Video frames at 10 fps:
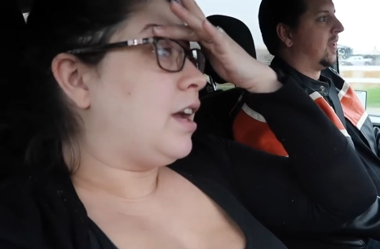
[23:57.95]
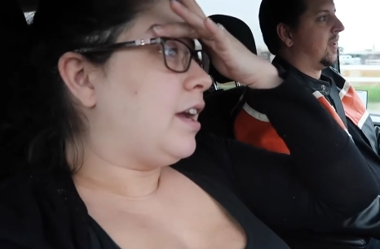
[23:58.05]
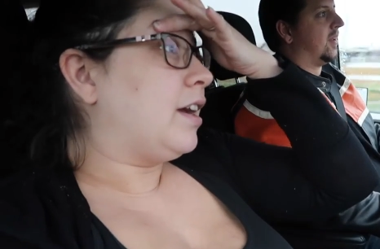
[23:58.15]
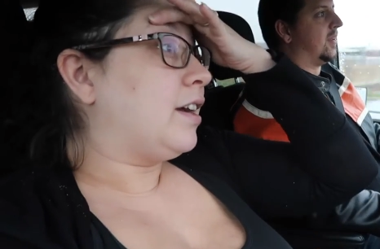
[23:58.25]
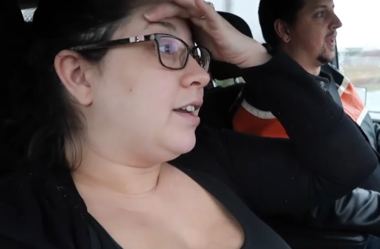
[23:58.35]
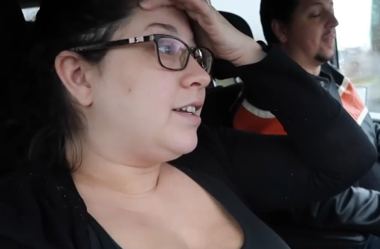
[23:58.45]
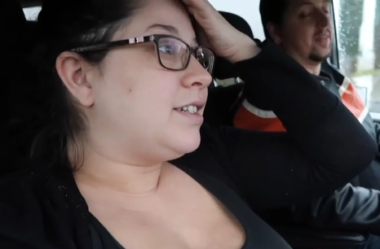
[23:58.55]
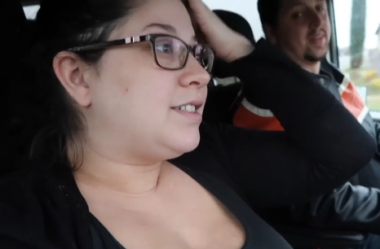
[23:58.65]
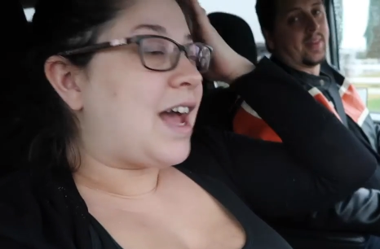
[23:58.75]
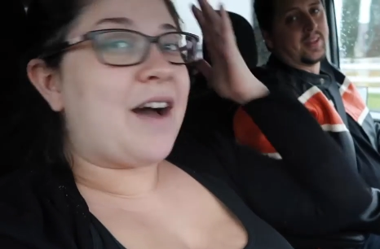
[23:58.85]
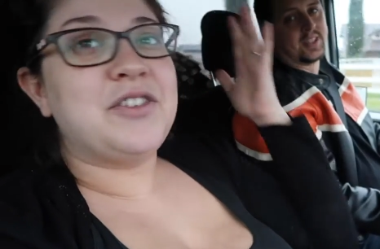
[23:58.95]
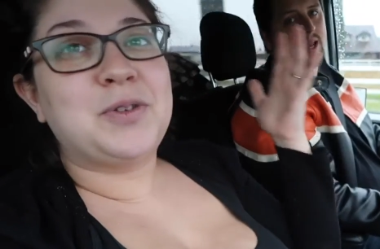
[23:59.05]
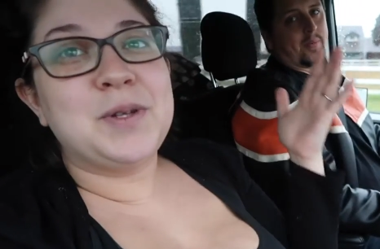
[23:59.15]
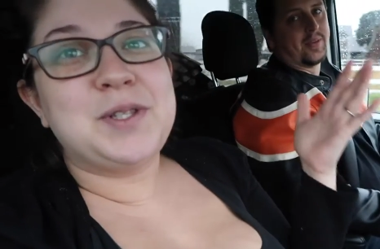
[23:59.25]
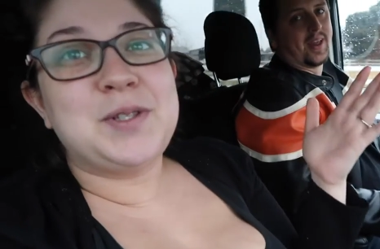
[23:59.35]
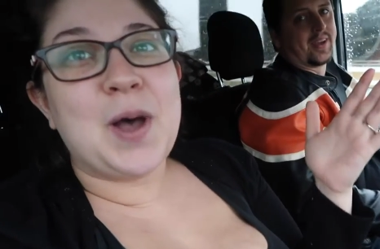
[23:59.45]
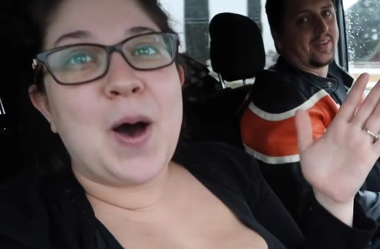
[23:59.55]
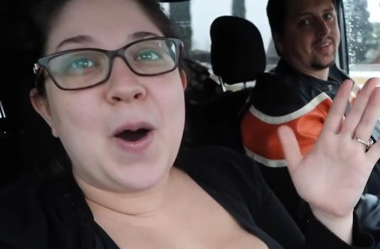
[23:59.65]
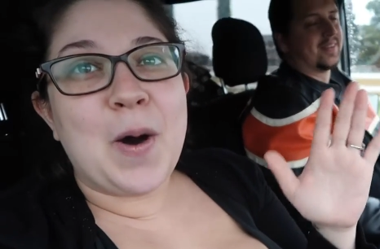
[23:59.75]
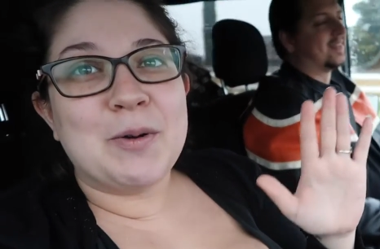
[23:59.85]
Speaker 1: And yeah, Tavish was like,
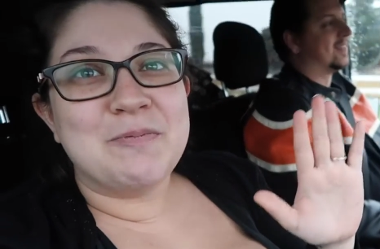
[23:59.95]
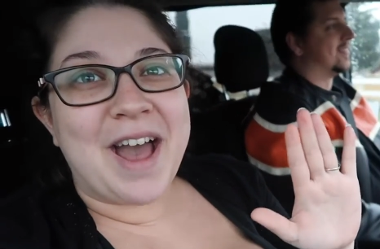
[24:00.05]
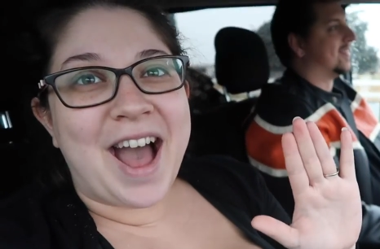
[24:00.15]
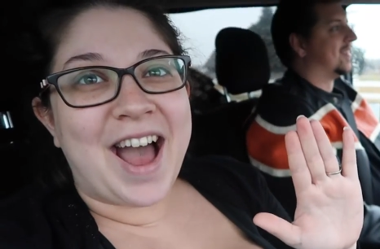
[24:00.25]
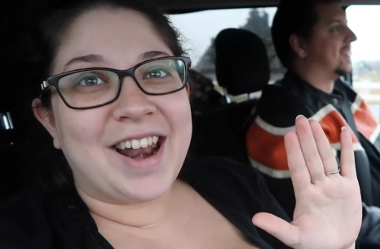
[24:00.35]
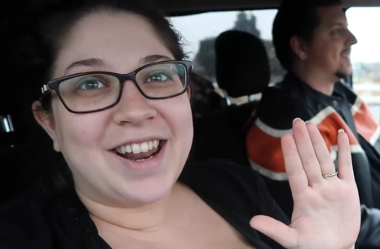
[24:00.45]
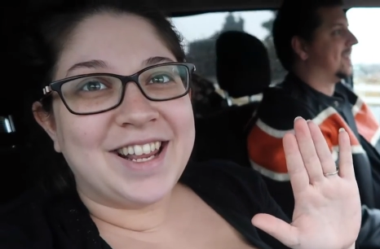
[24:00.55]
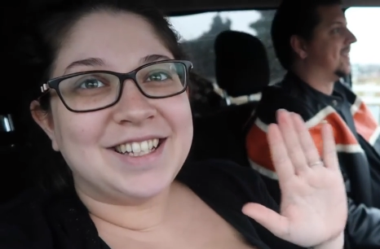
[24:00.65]
so mad.